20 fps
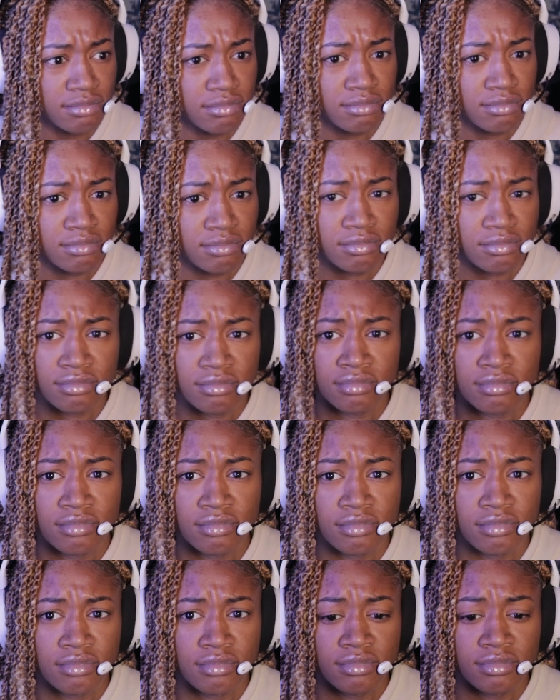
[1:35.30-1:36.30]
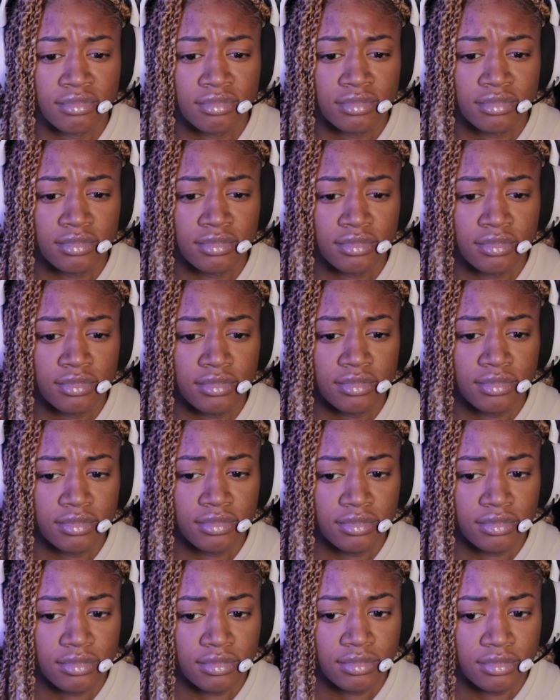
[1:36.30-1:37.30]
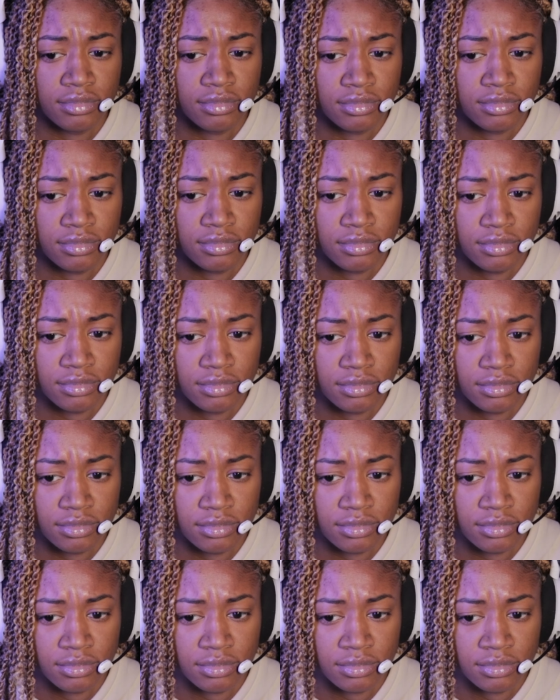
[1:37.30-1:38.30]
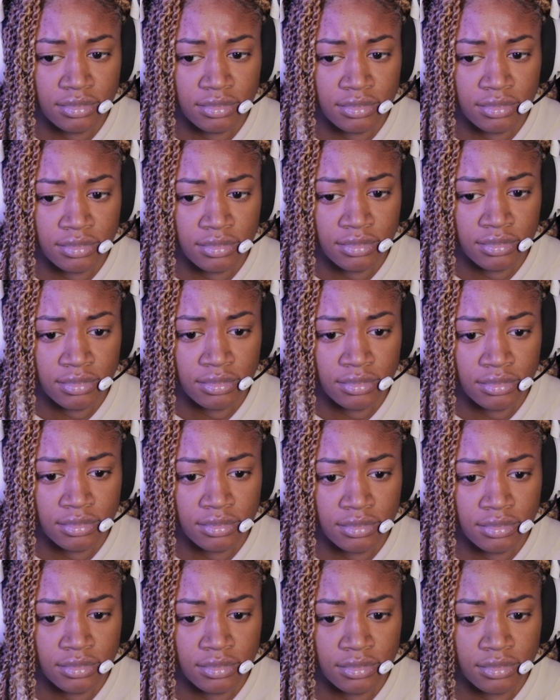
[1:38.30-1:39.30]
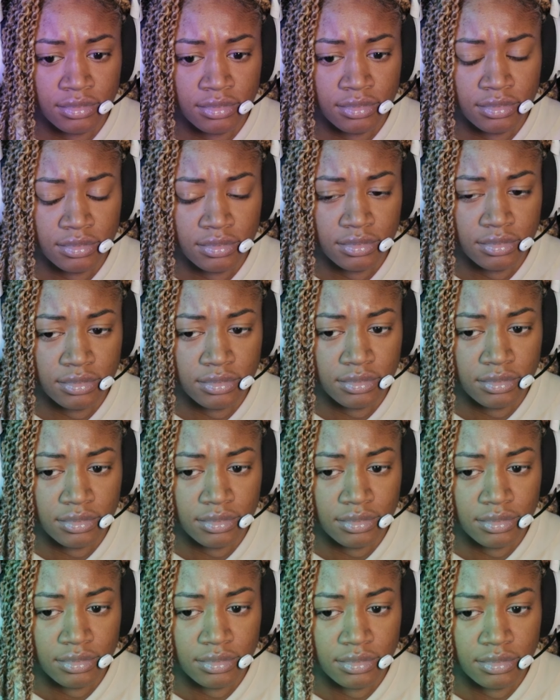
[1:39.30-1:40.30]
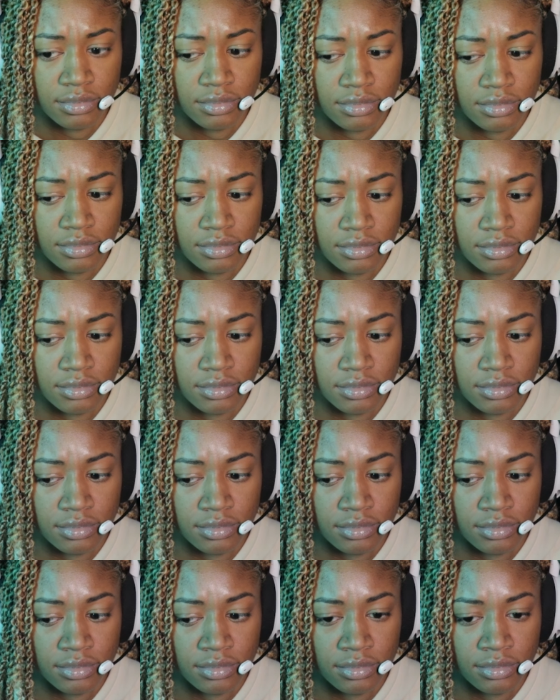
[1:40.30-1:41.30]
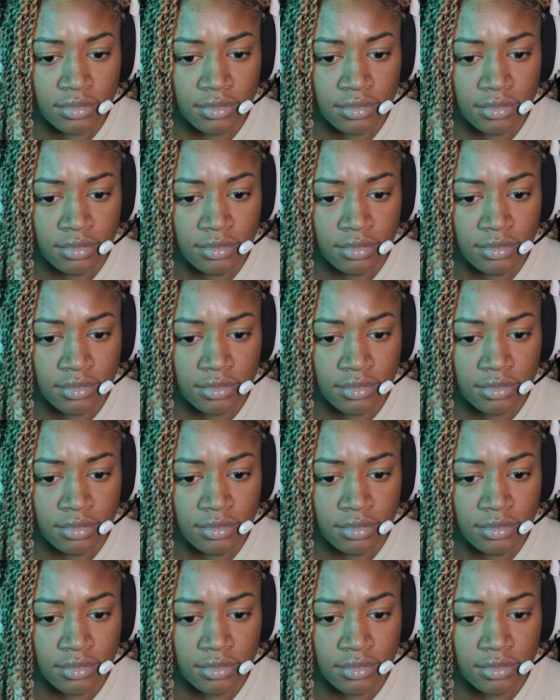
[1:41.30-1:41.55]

(silence)